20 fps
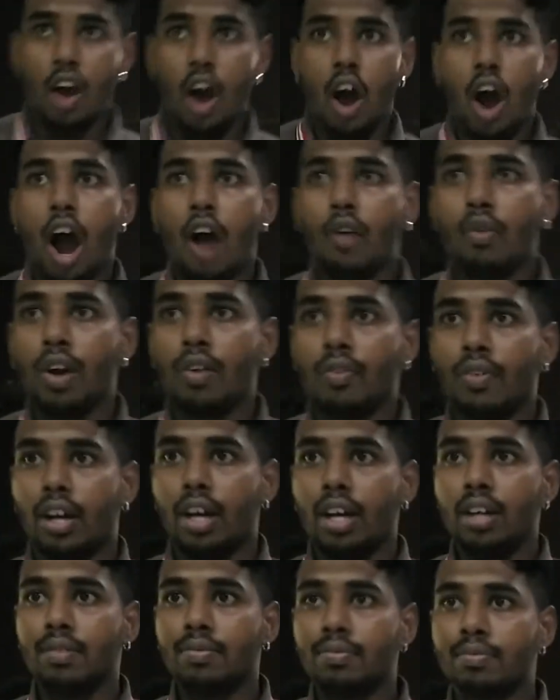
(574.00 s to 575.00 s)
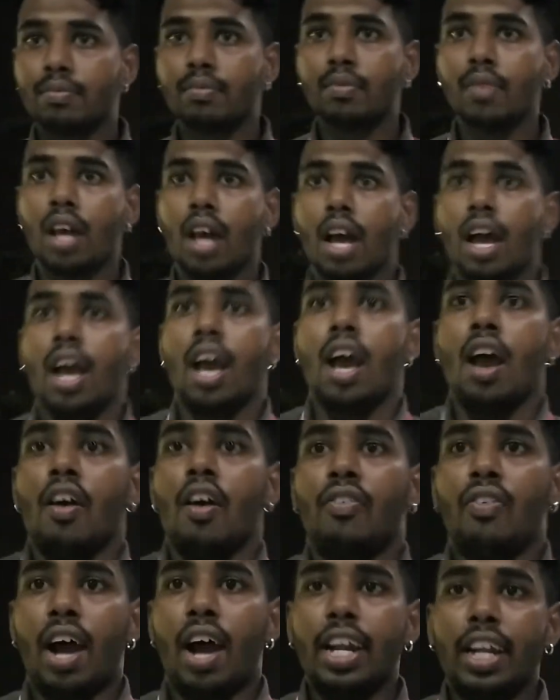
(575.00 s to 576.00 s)
However,
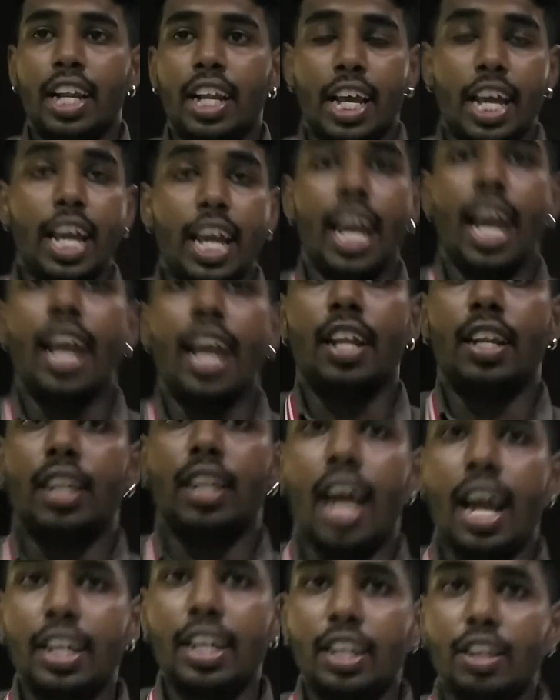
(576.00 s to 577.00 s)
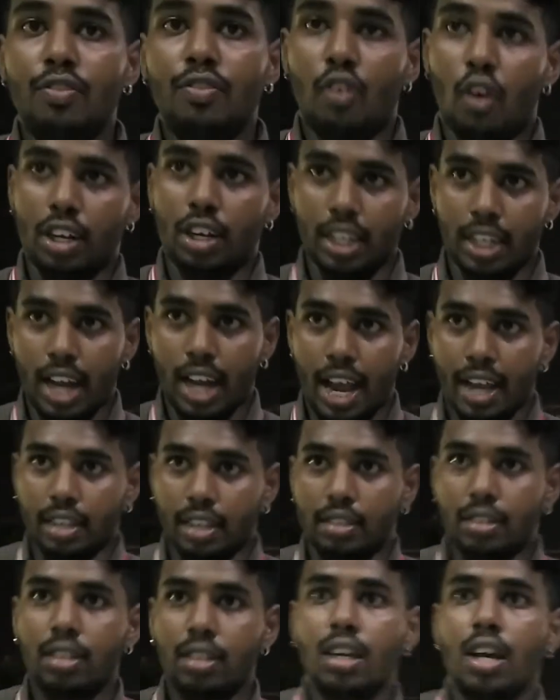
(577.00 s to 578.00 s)
finally in 1949,
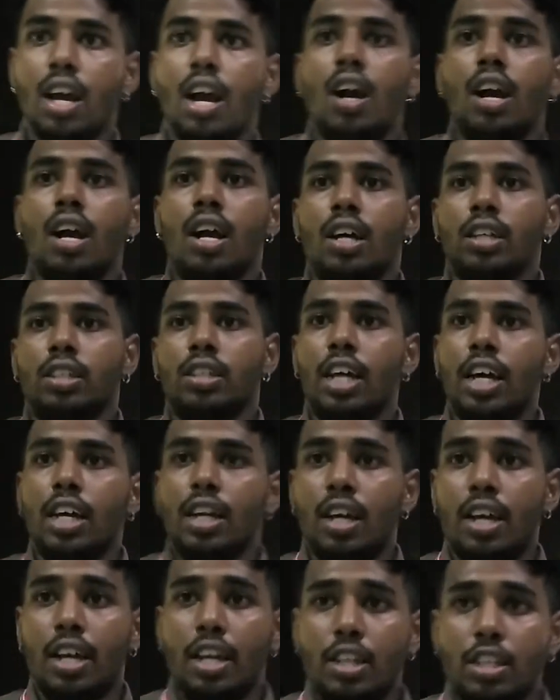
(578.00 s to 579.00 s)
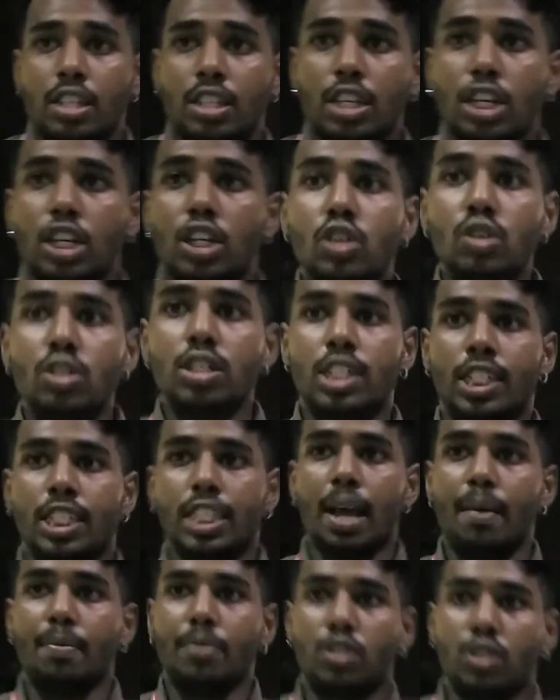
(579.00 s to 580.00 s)
there is a huge
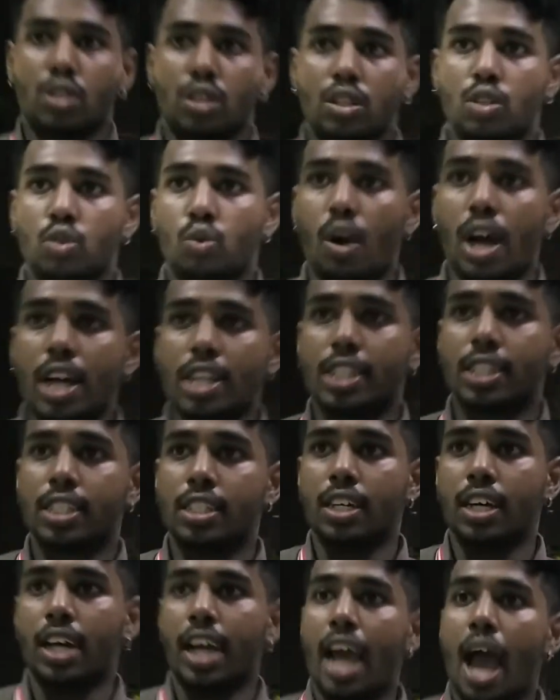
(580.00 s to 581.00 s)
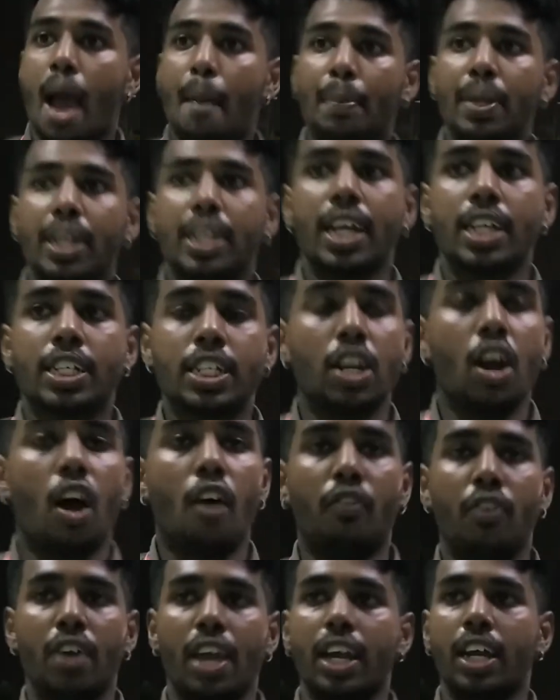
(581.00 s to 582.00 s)
step towards the application of
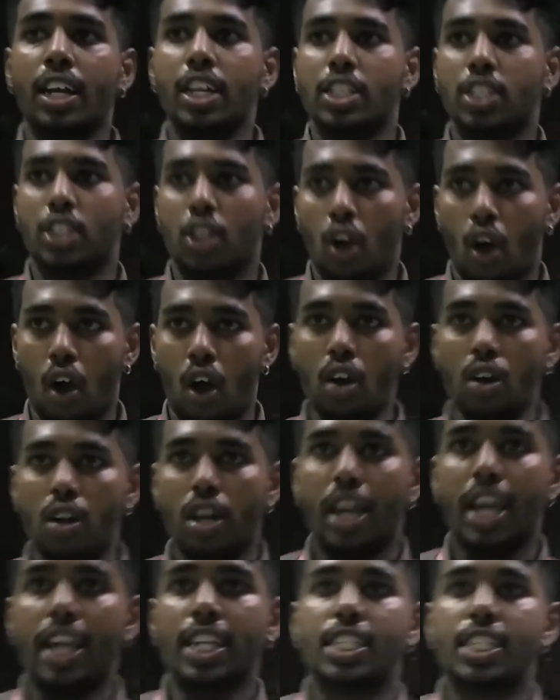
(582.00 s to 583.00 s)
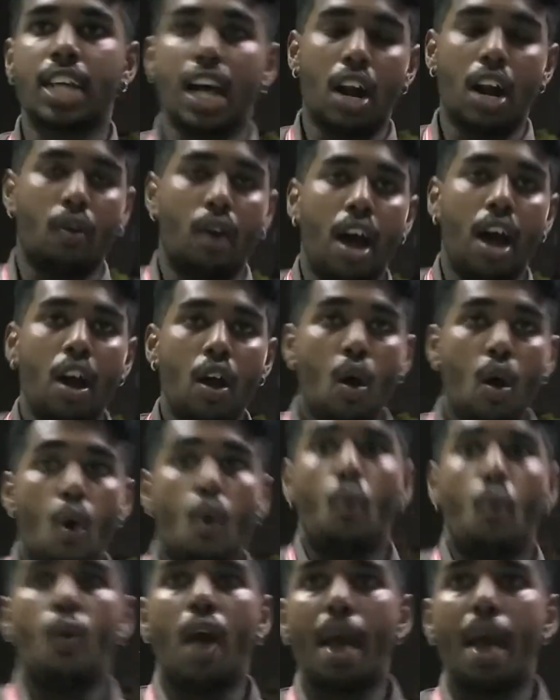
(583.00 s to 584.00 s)
English law in Sarawak,
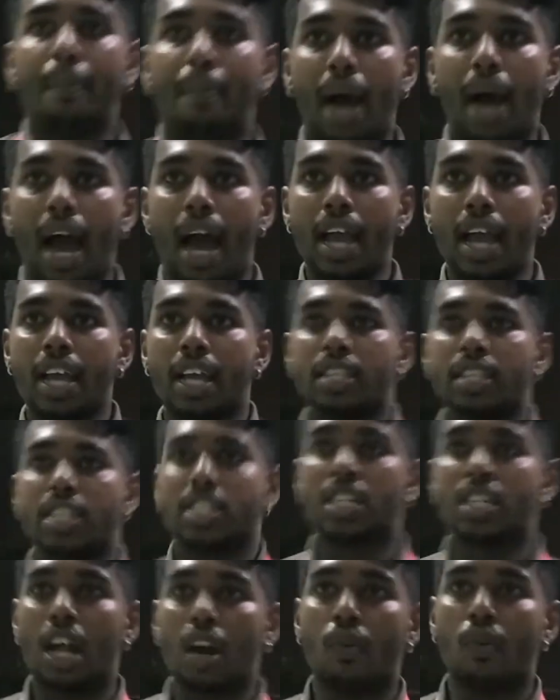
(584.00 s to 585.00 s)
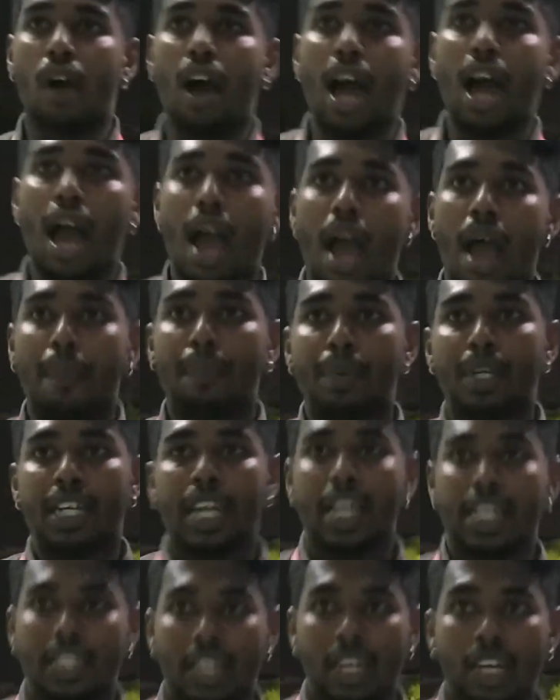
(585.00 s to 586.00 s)
whereby the Sarawak
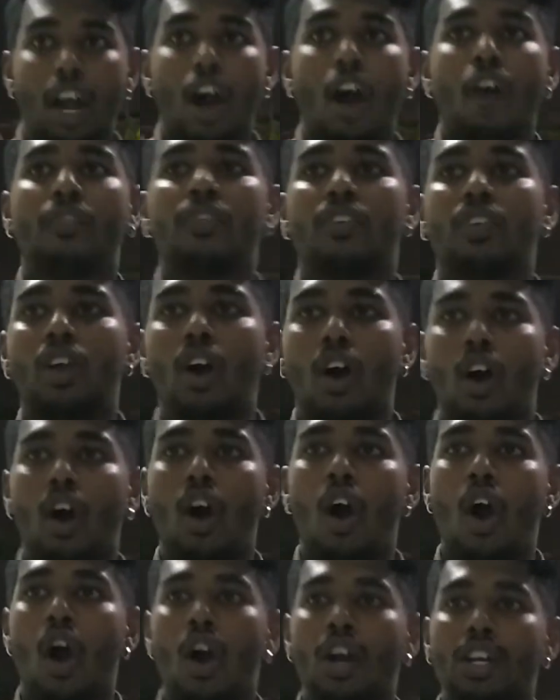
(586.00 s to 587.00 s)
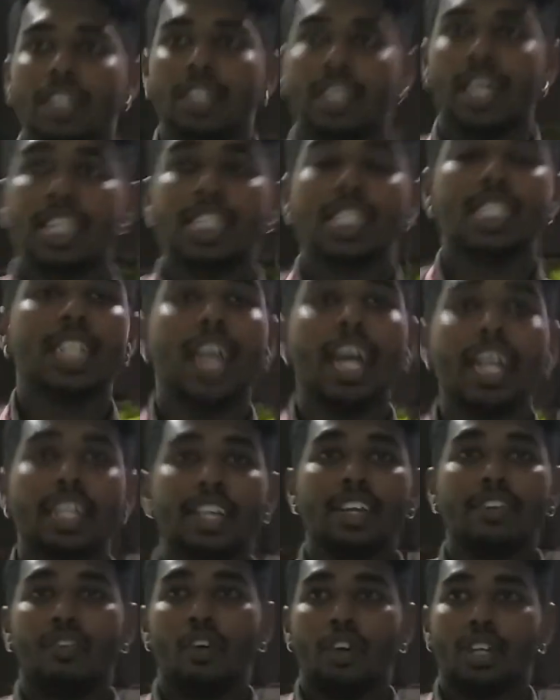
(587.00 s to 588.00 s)
application of Law Ordinance
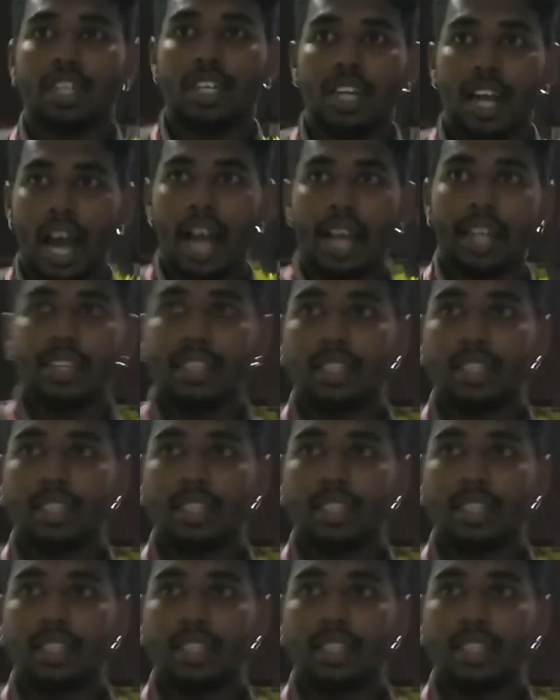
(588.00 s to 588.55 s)
1949